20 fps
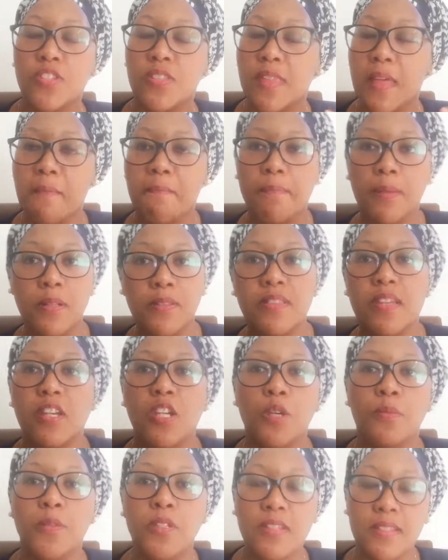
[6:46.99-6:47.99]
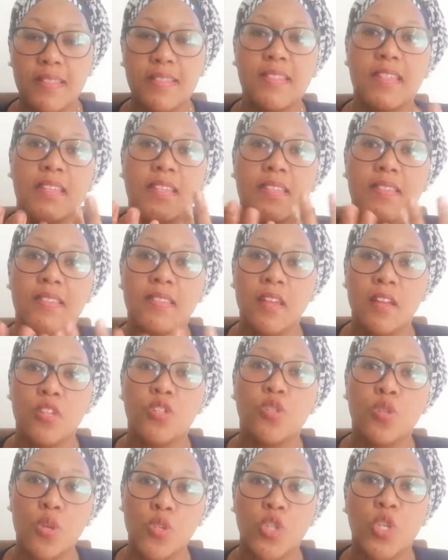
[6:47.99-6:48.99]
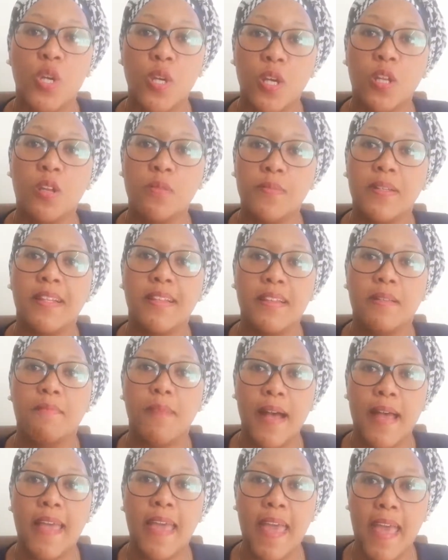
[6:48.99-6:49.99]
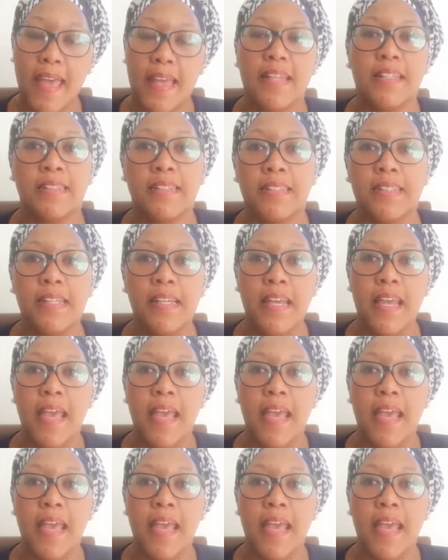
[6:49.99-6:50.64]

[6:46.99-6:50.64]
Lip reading: they built their communities socioeconomically by hand.